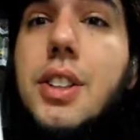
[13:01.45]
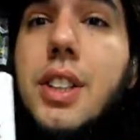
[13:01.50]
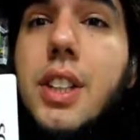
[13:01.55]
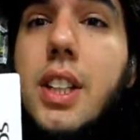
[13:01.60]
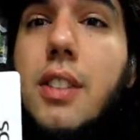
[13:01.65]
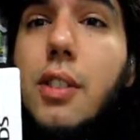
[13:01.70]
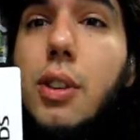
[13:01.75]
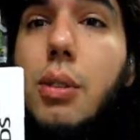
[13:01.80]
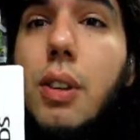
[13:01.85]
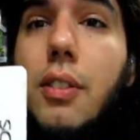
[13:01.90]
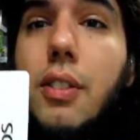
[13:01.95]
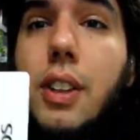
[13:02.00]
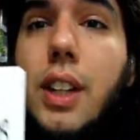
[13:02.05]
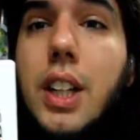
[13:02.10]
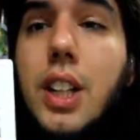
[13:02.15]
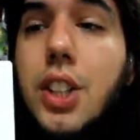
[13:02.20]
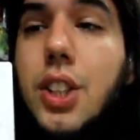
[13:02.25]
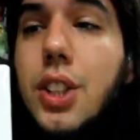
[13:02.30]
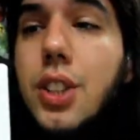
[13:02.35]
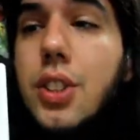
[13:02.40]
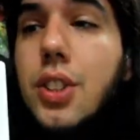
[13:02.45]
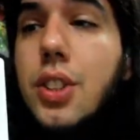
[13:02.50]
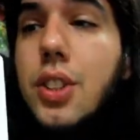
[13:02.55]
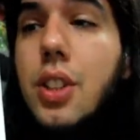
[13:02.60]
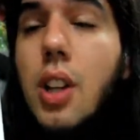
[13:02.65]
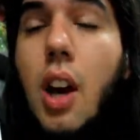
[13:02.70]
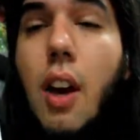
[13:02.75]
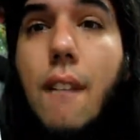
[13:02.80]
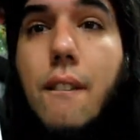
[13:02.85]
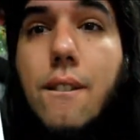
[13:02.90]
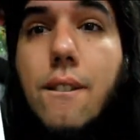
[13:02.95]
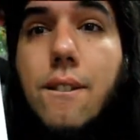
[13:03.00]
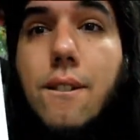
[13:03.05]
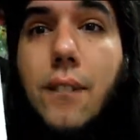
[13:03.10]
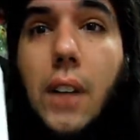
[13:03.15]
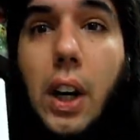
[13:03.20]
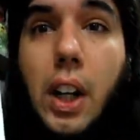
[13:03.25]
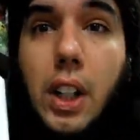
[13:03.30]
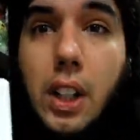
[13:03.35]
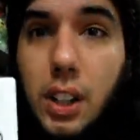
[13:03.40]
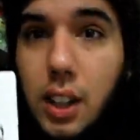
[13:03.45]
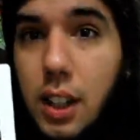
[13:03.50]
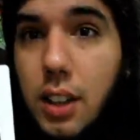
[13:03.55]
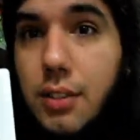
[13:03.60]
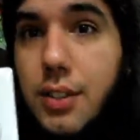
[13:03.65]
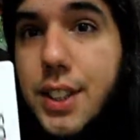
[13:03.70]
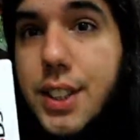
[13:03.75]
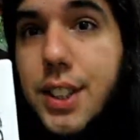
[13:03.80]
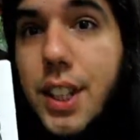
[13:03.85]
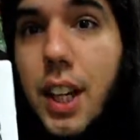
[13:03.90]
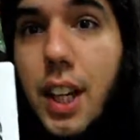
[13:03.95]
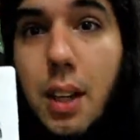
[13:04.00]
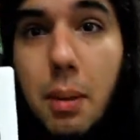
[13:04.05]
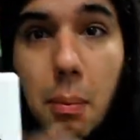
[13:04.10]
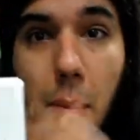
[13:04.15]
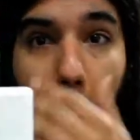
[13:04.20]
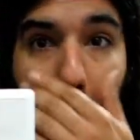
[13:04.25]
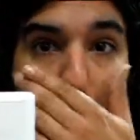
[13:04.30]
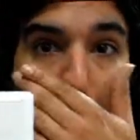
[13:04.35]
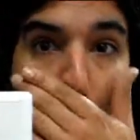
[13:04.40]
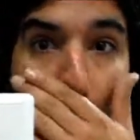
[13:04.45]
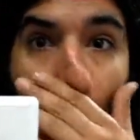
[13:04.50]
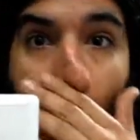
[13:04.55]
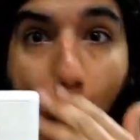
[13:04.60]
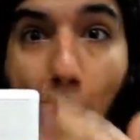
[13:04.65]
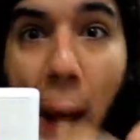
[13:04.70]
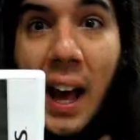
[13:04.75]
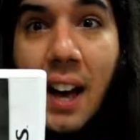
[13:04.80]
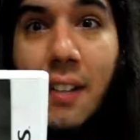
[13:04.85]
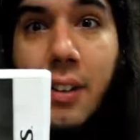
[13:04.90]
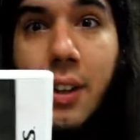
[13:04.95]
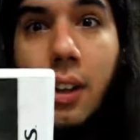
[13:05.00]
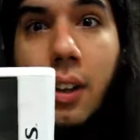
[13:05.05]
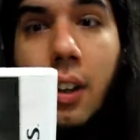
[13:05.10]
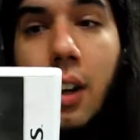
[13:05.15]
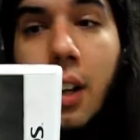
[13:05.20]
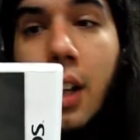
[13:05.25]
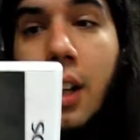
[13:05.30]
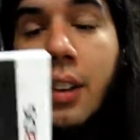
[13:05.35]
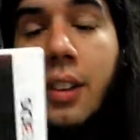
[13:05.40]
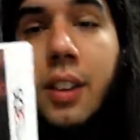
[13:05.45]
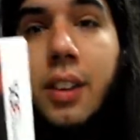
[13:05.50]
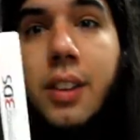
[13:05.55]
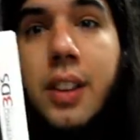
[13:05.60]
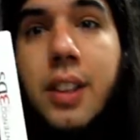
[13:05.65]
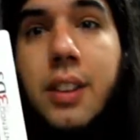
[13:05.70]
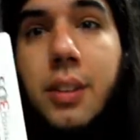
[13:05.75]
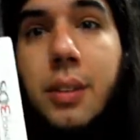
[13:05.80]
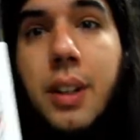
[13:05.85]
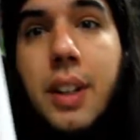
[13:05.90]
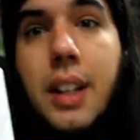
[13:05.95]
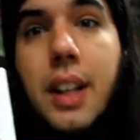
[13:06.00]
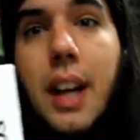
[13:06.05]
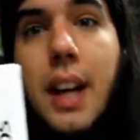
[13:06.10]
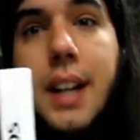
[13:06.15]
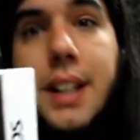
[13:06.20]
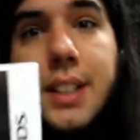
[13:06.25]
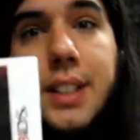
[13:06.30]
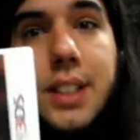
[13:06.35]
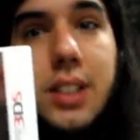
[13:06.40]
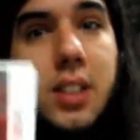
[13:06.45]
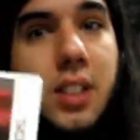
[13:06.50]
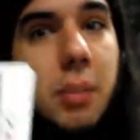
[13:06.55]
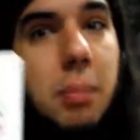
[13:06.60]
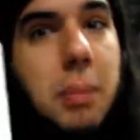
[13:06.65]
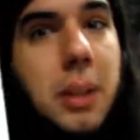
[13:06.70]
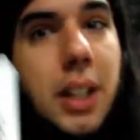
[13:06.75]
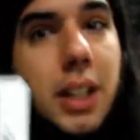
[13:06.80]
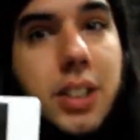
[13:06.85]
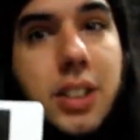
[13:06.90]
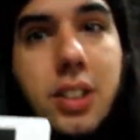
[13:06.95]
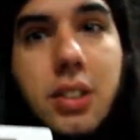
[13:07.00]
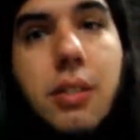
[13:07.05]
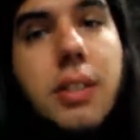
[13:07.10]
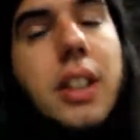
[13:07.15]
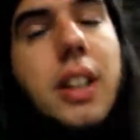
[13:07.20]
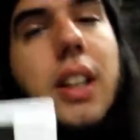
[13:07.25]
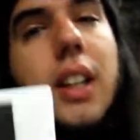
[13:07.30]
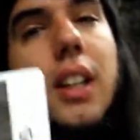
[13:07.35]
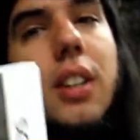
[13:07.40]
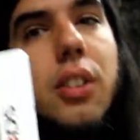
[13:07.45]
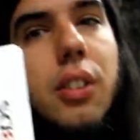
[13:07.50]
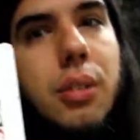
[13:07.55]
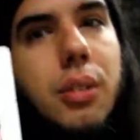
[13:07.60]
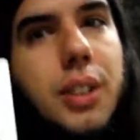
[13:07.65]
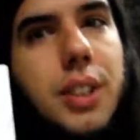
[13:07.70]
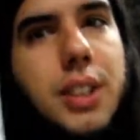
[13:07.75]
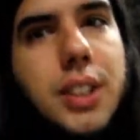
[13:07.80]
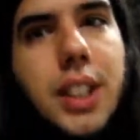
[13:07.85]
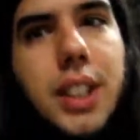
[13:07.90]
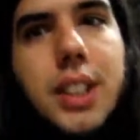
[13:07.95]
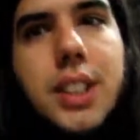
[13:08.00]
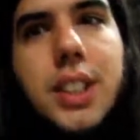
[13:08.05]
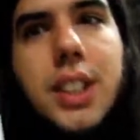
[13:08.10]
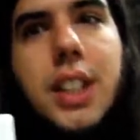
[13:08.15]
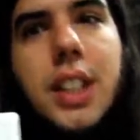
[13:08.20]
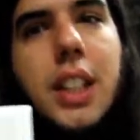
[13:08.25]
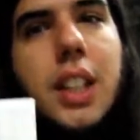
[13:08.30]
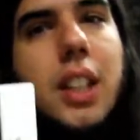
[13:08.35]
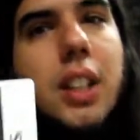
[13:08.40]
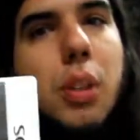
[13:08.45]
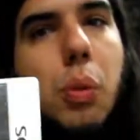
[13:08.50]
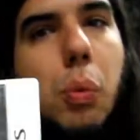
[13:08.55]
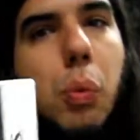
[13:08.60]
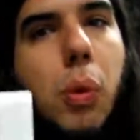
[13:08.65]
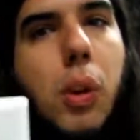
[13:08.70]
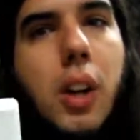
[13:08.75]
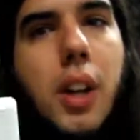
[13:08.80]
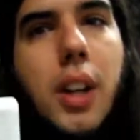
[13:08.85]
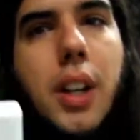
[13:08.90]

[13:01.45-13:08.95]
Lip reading: Resident Evil Revelations, fucking love this game. I have it on the 3DS, the PS3, the 360, the